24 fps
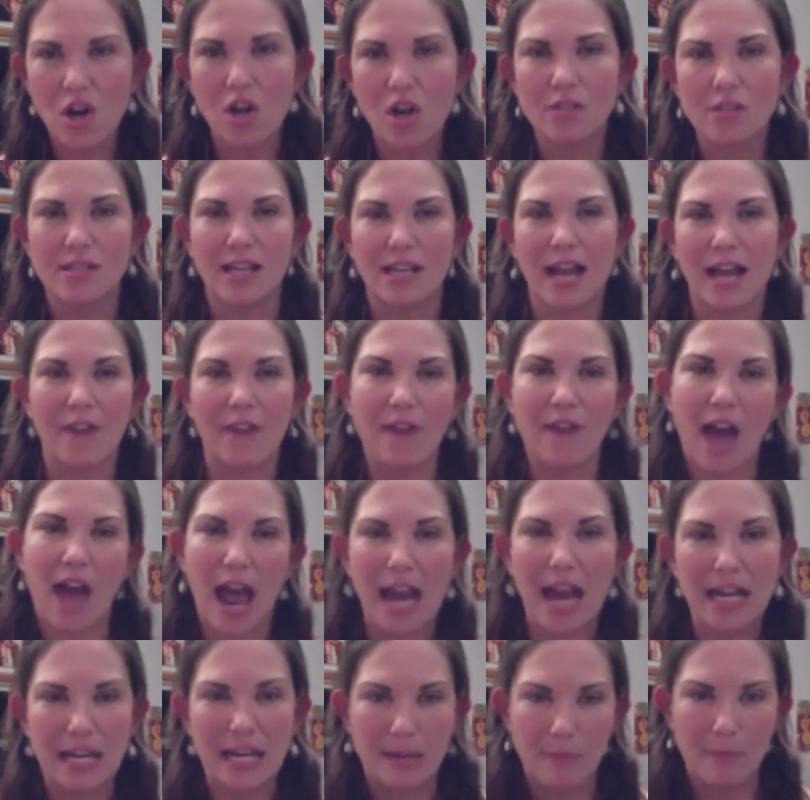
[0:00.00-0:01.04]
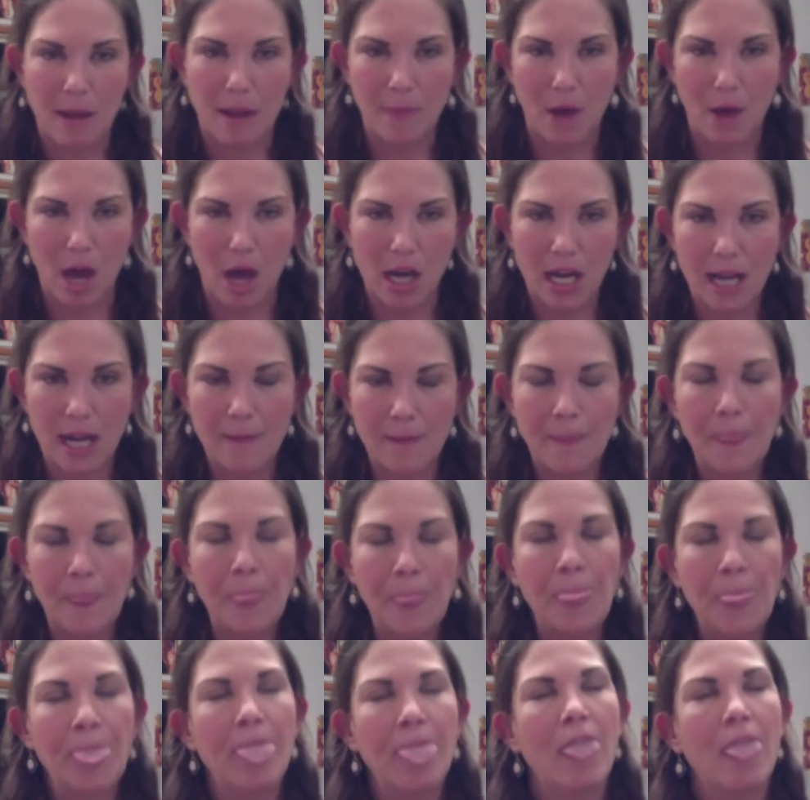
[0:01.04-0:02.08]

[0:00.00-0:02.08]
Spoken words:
and kind of hiding my body.